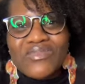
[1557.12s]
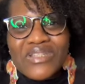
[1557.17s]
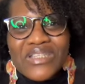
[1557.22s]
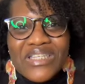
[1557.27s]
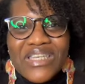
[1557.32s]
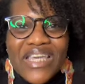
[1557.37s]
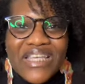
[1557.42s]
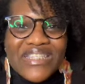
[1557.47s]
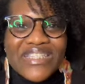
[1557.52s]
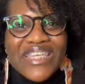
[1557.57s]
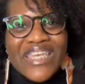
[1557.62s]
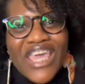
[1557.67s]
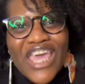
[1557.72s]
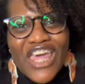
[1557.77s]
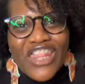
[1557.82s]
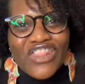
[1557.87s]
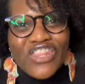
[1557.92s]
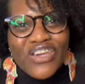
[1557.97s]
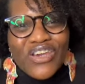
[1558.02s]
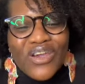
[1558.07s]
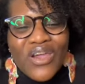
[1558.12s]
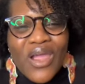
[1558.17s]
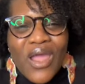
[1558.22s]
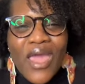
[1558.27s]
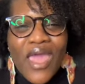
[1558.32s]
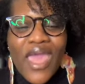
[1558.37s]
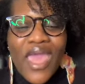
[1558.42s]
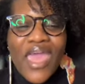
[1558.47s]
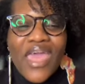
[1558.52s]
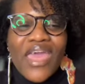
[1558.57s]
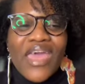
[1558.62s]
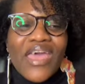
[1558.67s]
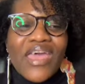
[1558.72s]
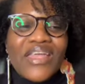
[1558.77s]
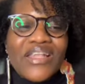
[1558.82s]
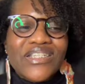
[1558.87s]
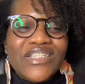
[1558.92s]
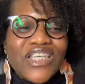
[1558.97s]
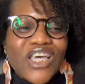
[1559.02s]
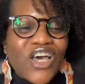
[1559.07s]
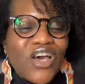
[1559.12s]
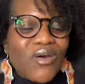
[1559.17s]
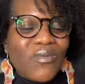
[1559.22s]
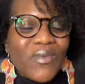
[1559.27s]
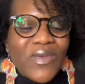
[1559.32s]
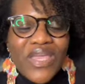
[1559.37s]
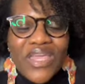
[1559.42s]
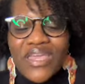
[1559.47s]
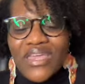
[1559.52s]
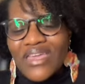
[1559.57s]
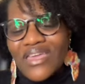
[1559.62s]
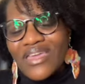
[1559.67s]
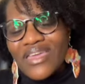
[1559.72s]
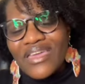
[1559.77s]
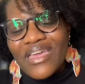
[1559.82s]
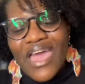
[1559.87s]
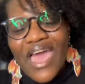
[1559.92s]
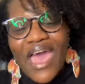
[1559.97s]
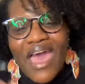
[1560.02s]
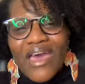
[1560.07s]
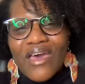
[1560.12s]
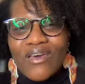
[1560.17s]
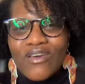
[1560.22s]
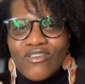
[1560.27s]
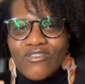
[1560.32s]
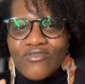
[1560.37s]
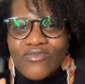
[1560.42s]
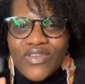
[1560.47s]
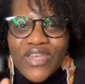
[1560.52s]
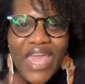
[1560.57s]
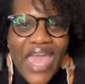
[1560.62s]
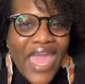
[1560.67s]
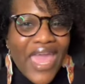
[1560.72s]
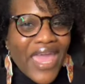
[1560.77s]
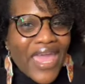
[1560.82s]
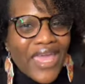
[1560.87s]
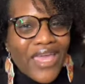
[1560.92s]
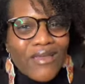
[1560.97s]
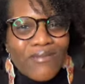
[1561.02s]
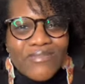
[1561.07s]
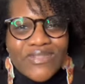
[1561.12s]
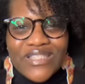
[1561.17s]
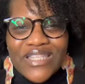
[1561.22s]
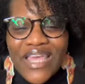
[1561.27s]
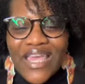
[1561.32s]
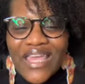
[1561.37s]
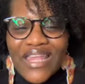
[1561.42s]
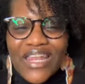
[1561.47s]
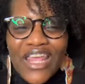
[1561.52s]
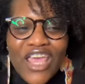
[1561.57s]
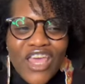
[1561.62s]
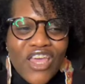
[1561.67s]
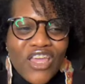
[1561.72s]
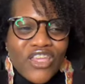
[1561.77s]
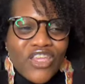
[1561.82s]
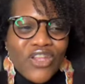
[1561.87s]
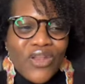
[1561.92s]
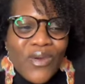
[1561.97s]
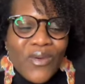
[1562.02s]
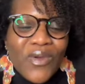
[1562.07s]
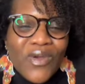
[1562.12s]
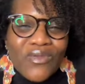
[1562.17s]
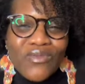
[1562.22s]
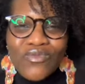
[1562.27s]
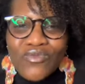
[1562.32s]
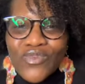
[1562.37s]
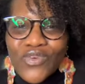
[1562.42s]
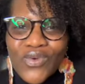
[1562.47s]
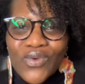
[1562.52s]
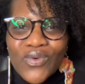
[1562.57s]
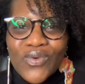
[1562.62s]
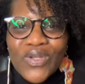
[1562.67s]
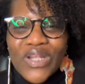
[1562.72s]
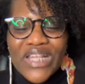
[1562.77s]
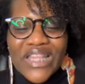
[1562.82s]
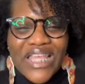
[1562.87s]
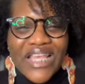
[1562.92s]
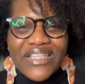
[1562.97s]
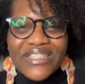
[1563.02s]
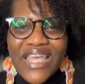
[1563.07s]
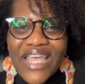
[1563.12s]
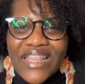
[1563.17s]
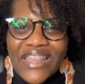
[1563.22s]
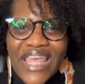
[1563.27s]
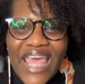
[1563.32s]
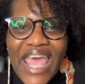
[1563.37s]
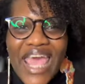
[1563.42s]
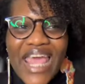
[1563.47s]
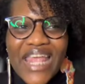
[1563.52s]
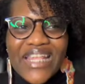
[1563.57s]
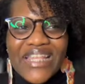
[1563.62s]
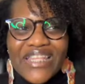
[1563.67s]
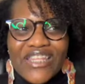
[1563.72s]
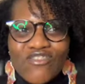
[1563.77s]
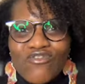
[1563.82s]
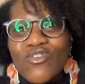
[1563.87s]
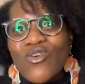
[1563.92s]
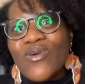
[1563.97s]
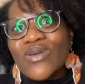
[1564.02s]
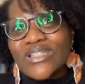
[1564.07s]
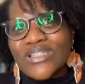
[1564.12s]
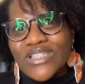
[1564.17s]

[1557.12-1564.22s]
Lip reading: get together, and we have games and, you know, good food and things like that. And of course